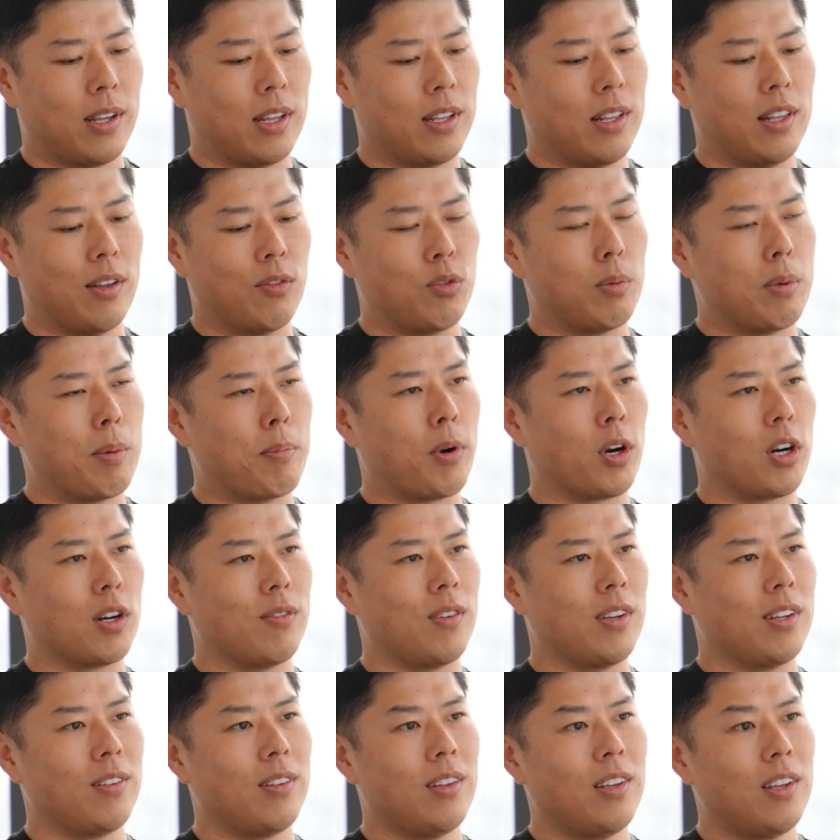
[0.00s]
love to be part of
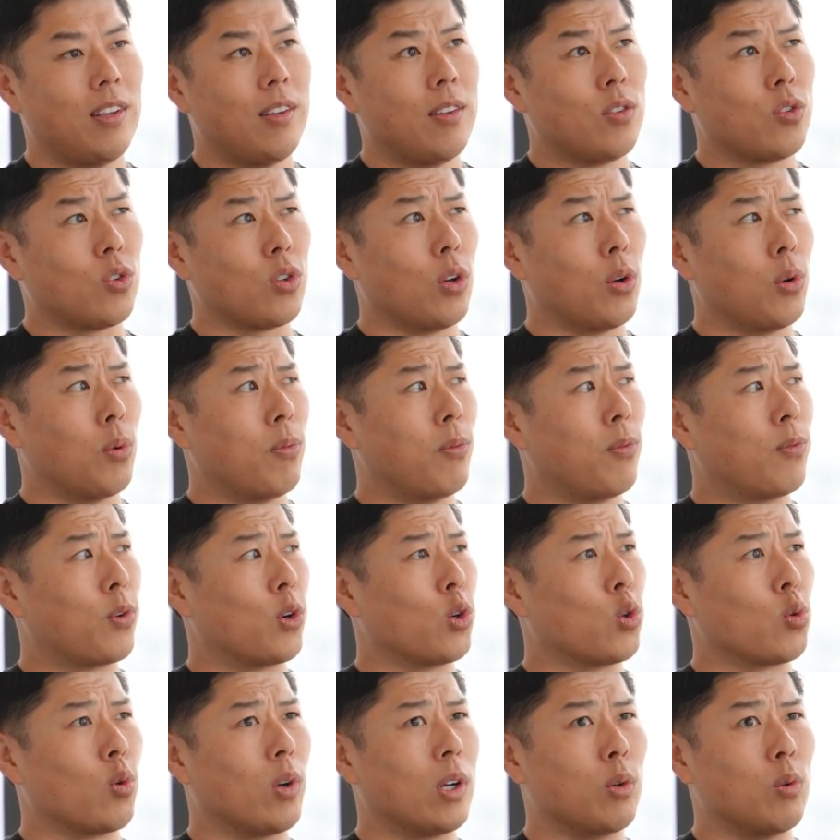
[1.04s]
it. So
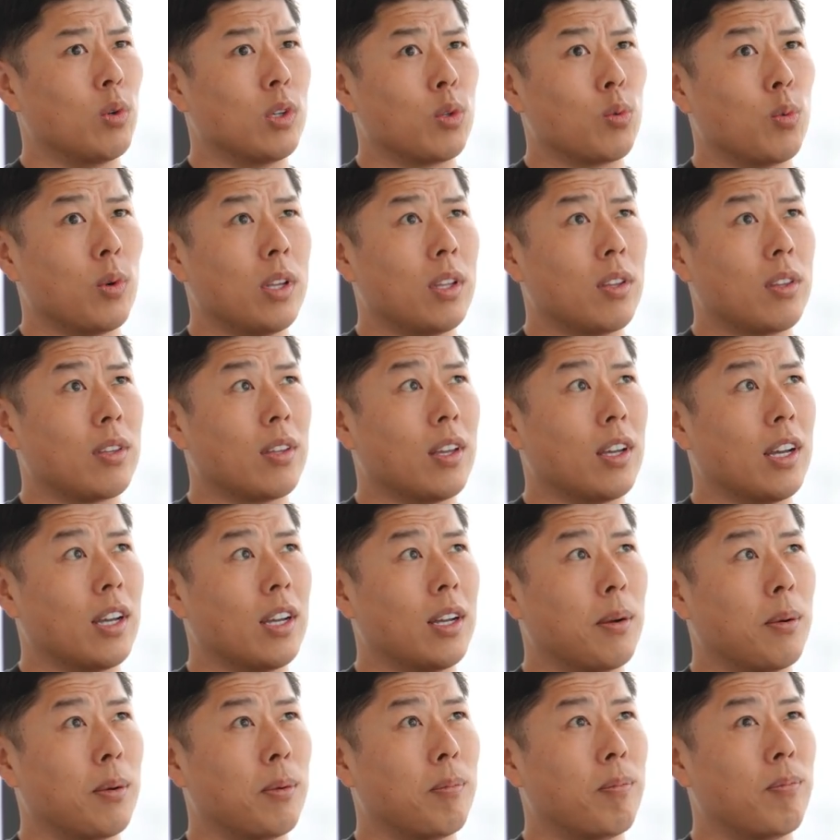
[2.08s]
first one was with
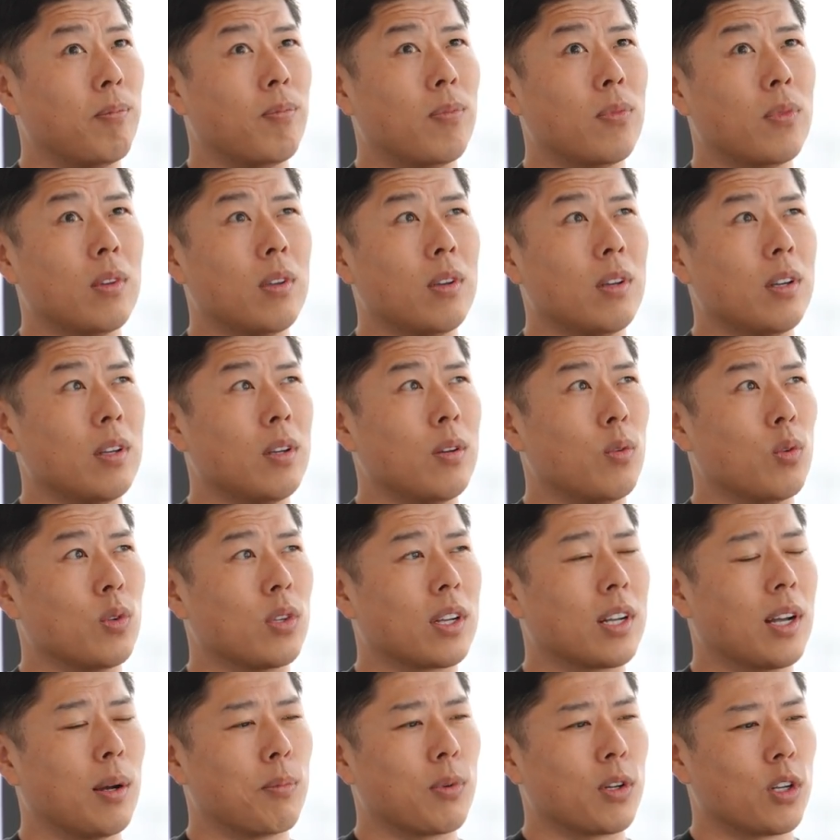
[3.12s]
was
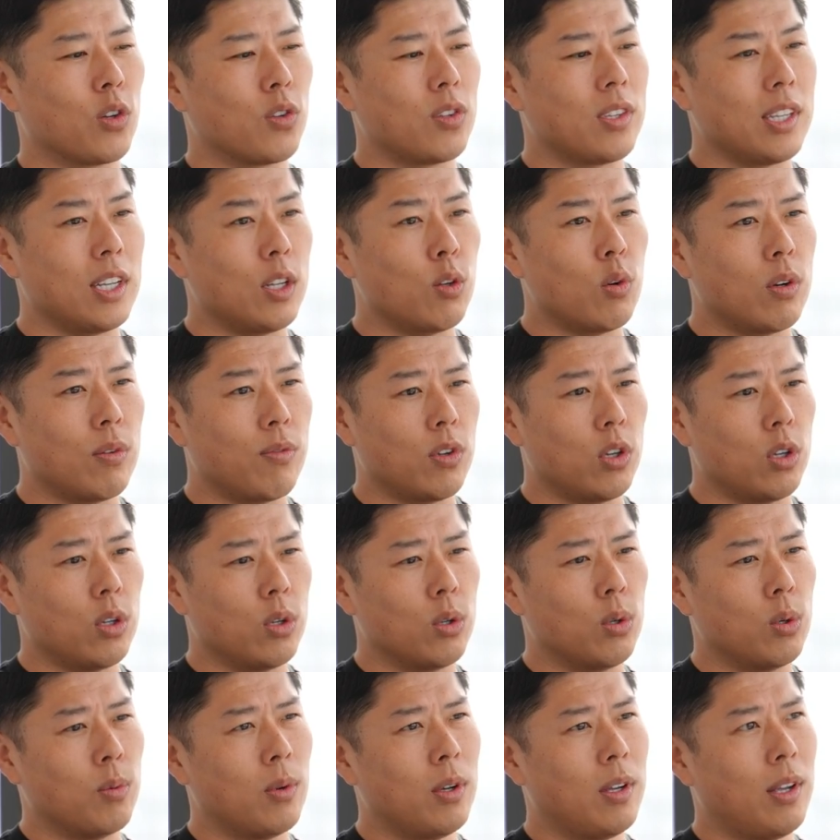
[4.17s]
a company called Scene
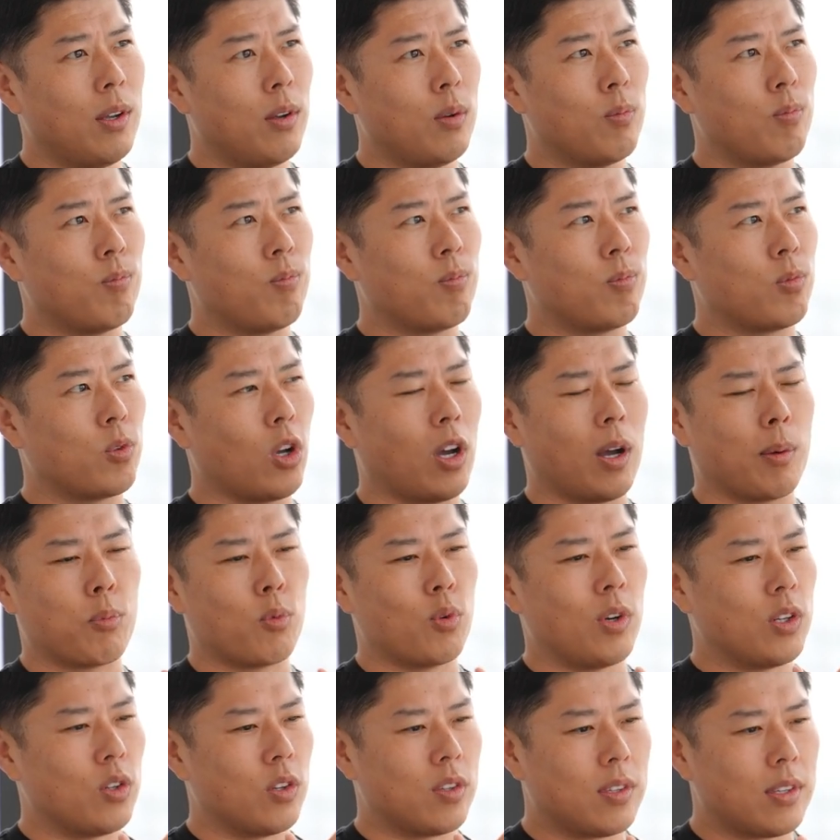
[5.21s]
Review, top
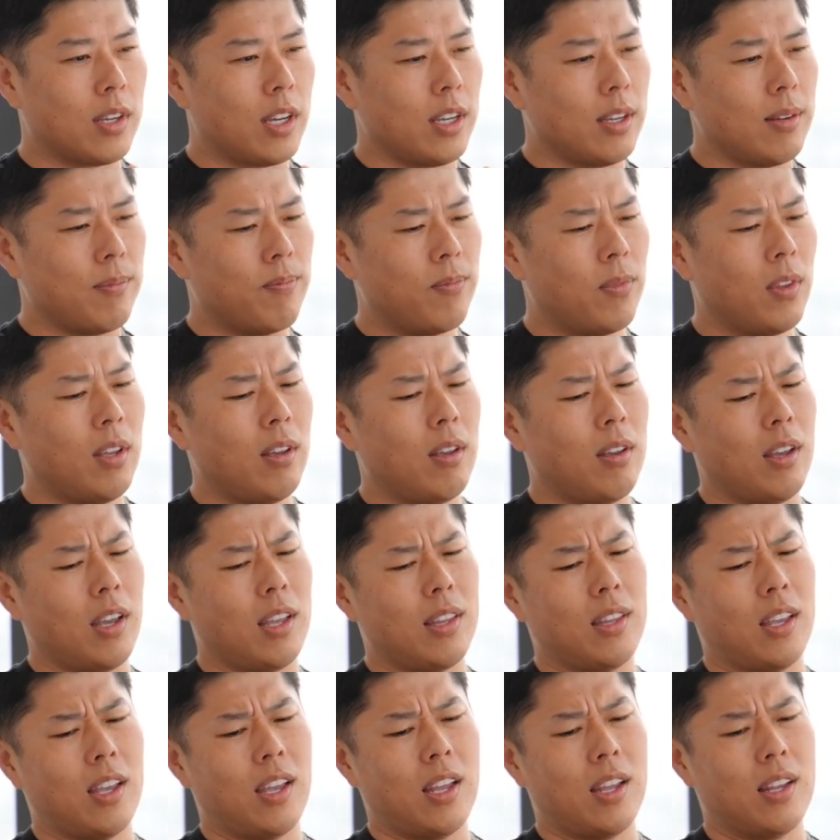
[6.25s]
300 site.
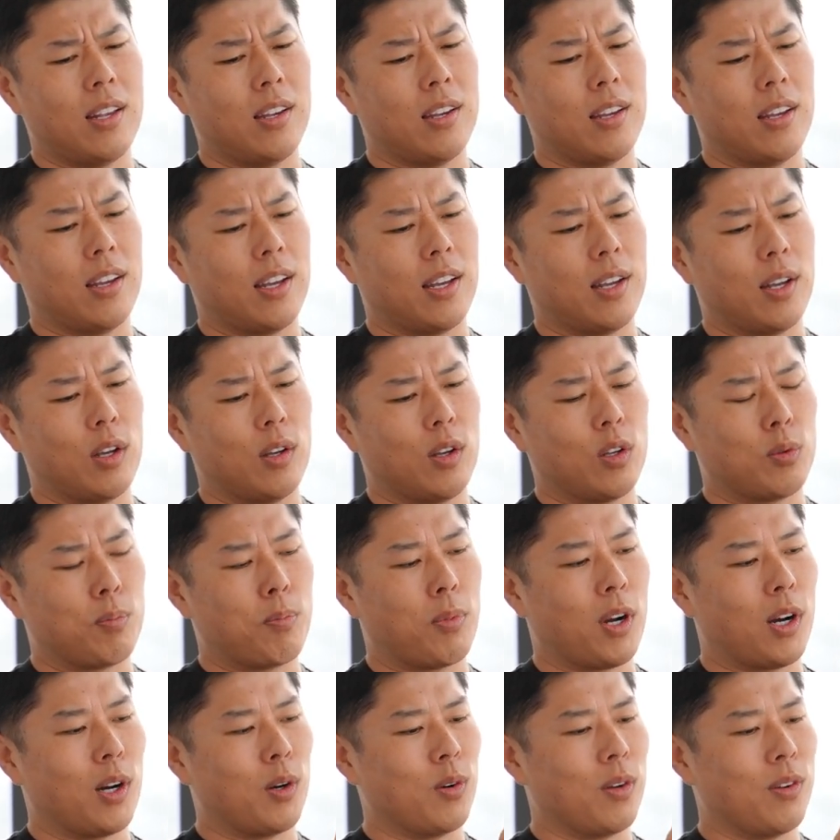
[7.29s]
And then I was
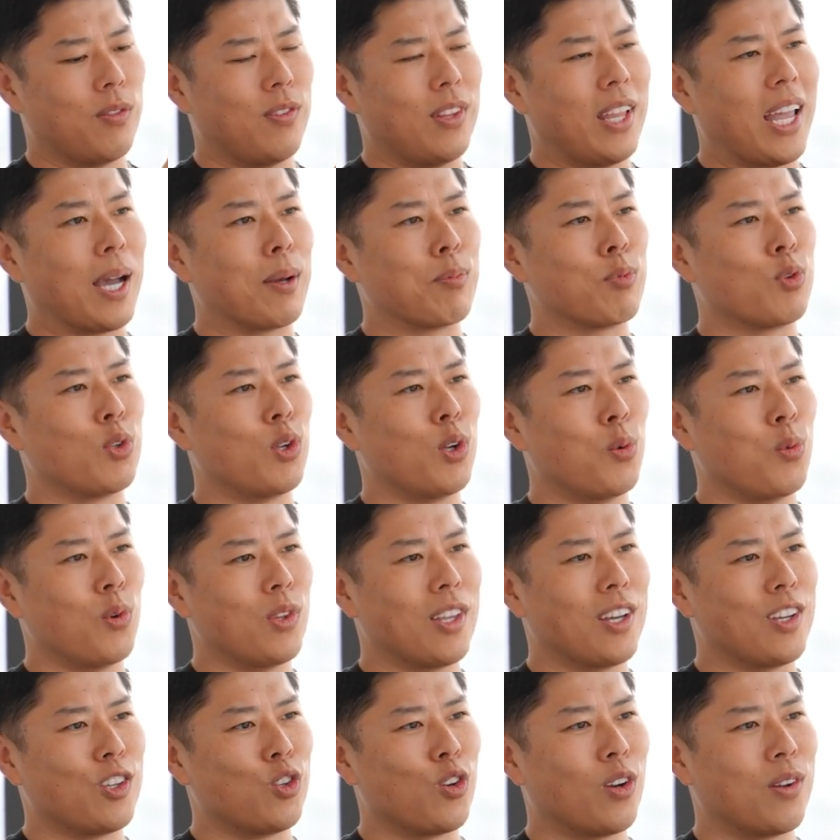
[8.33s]
part of Napster
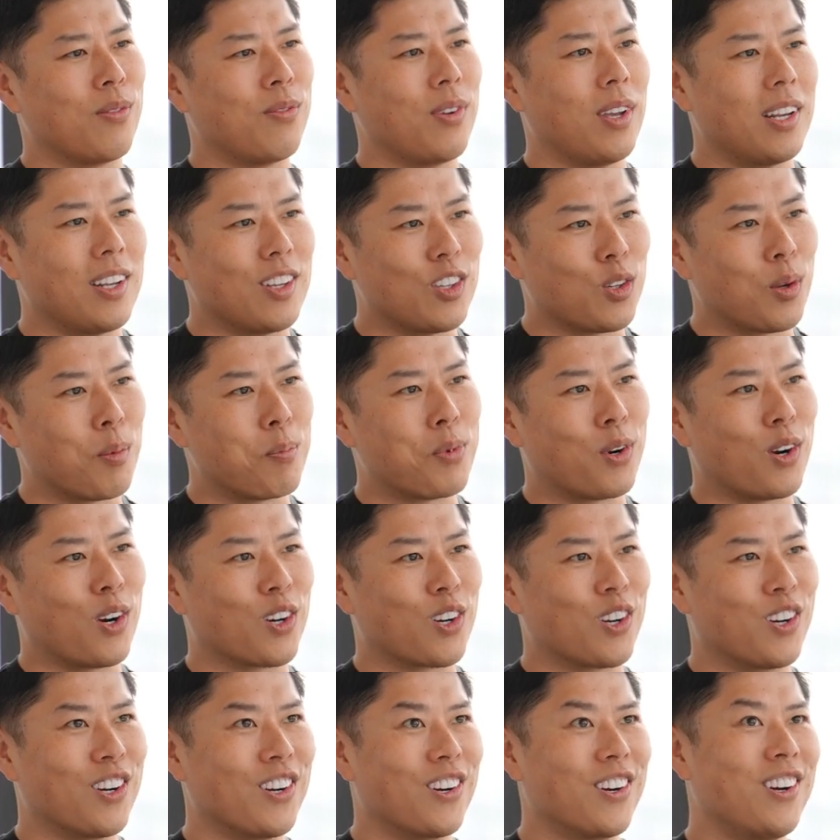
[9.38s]
with Sean Fanning and Sean
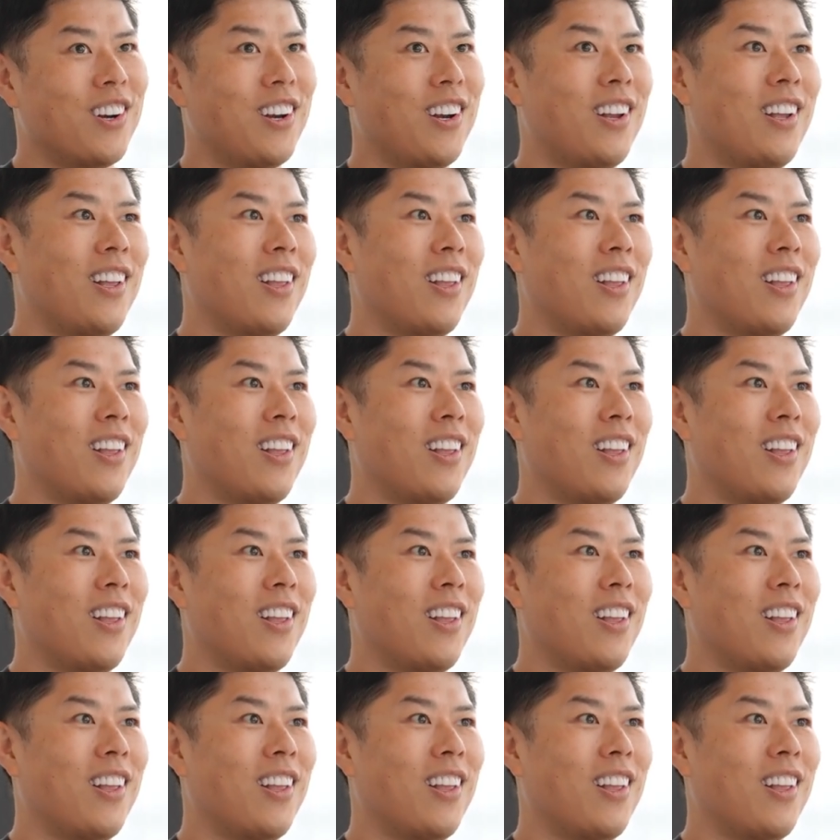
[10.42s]
Parker.